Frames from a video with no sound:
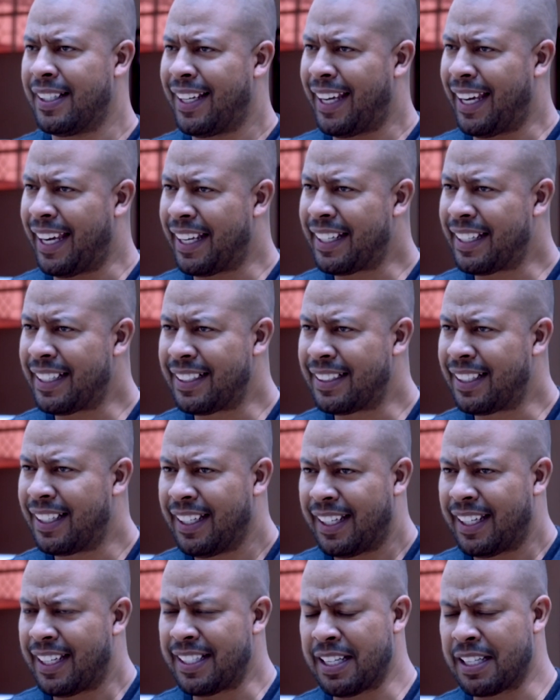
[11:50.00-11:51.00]
and he
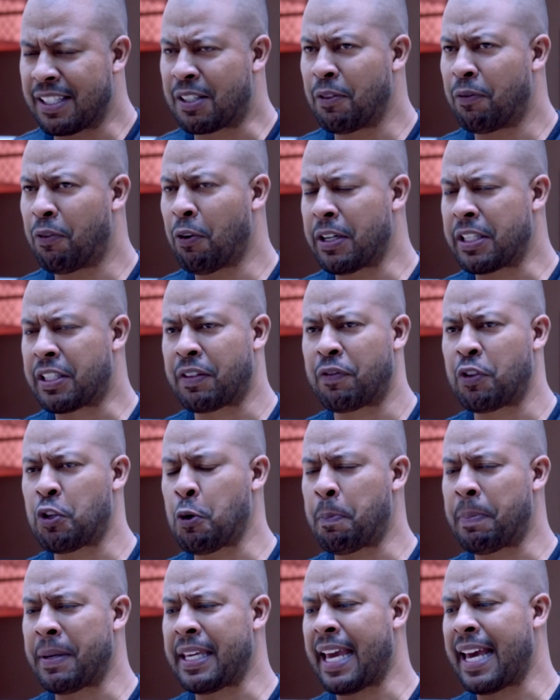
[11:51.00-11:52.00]
does the voice of
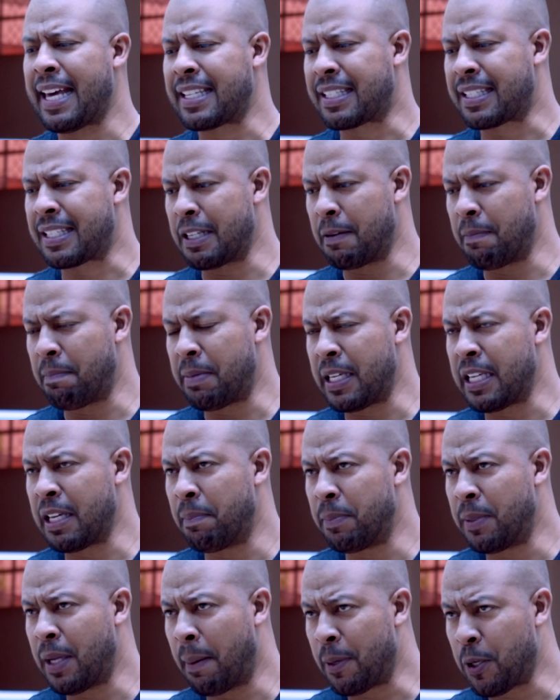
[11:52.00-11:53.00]
UPS and
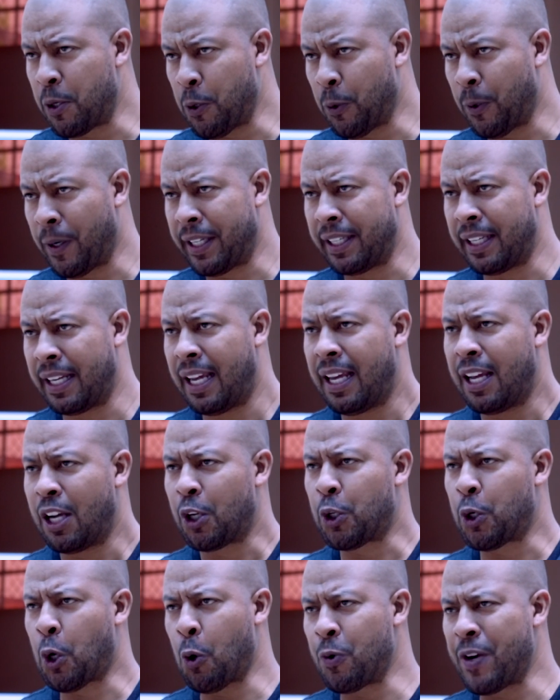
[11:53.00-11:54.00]
BMW and
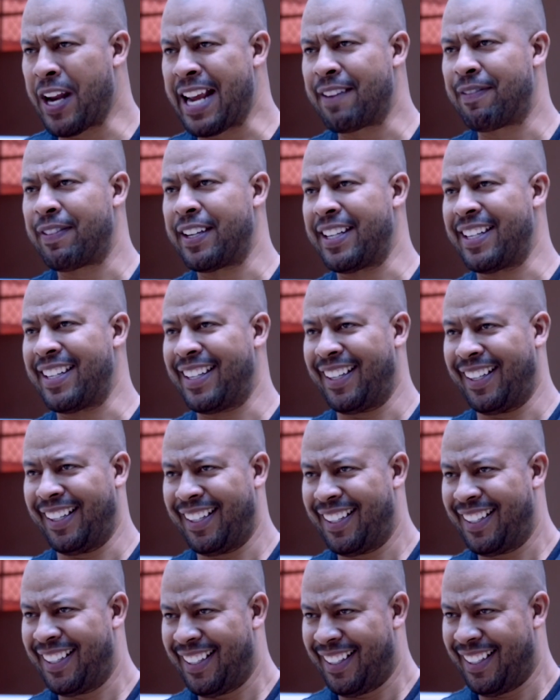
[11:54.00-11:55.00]
Go Navy.
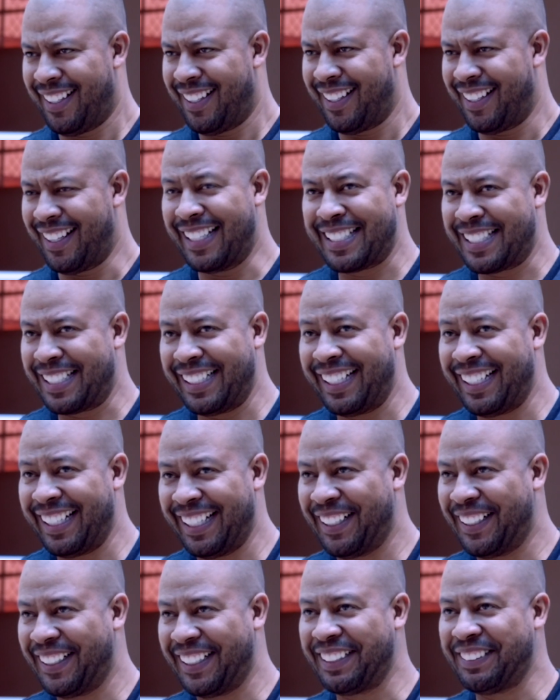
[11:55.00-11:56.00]
You
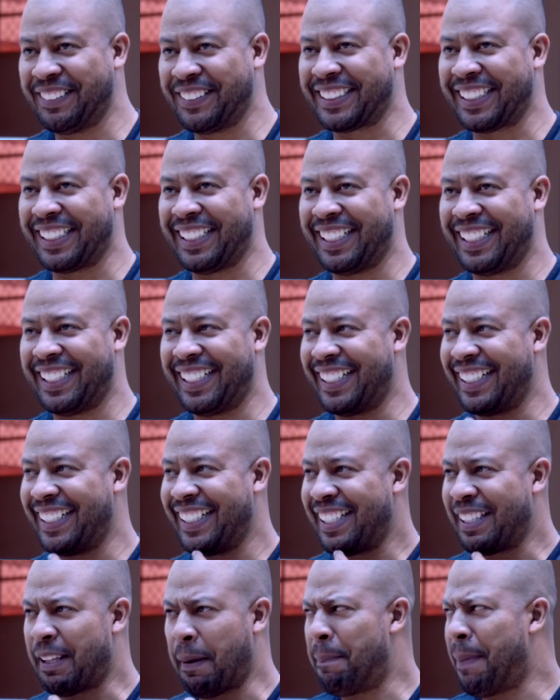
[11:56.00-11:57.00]
know, he was
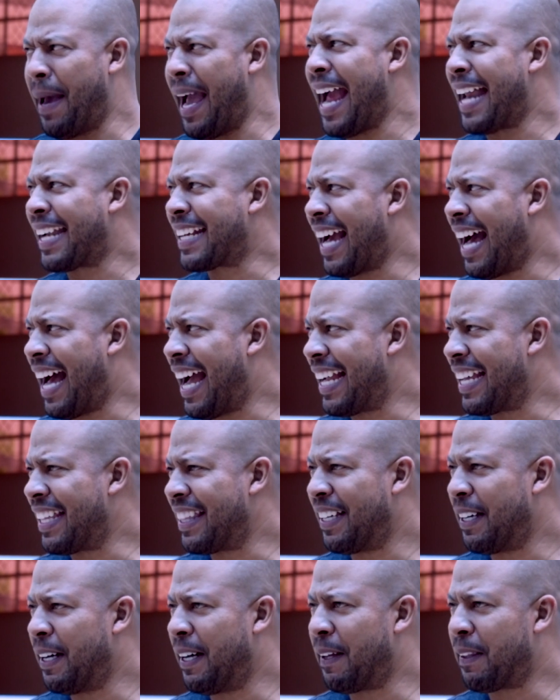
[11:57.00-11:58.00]
the bad guy in
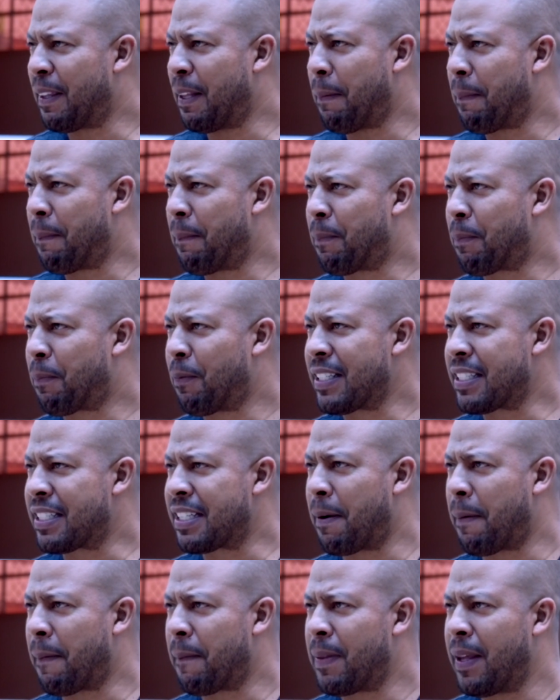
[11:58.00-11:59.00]
the
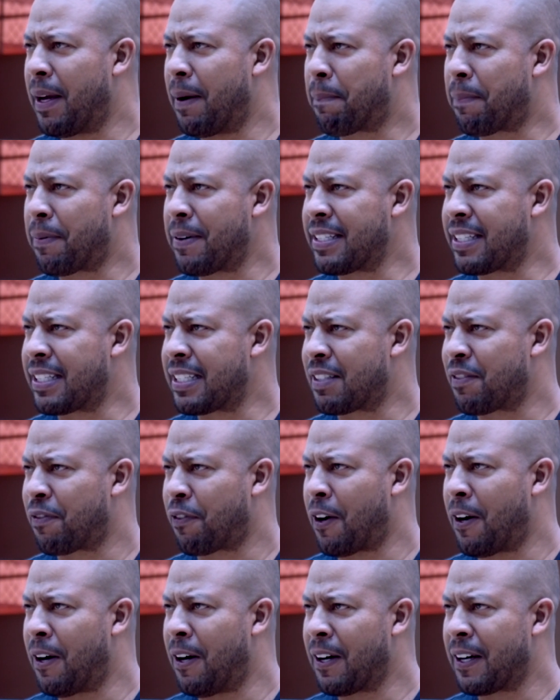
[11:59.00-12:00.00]
Princess
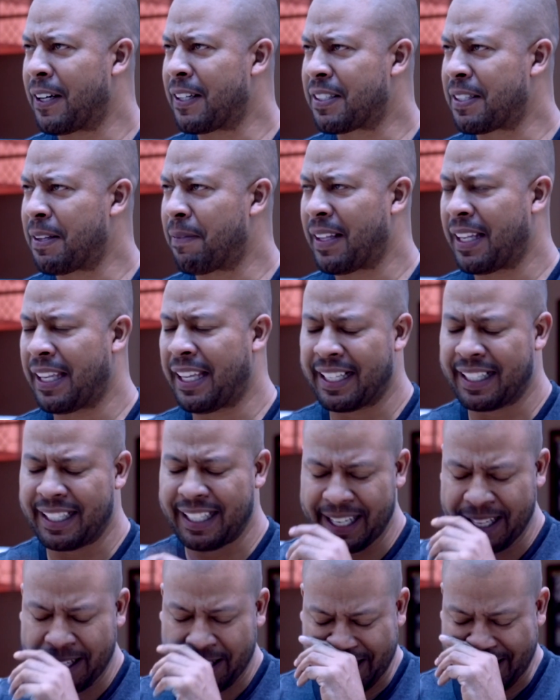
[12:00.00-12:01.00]
Frog or something like
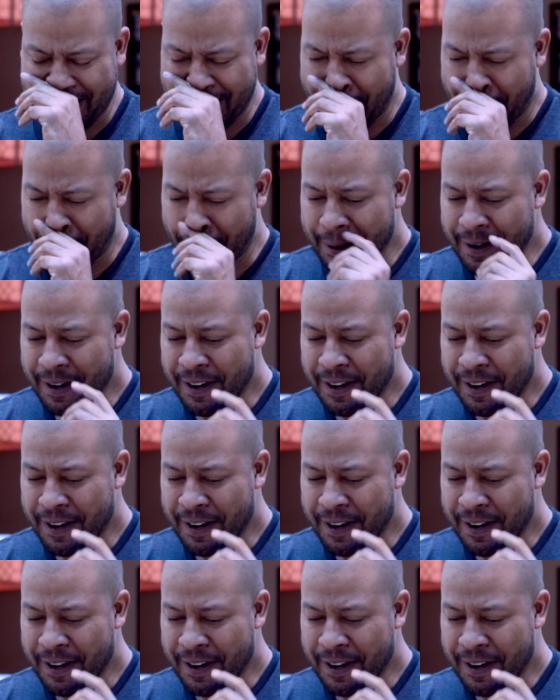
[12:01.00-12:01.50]
that. Yeah,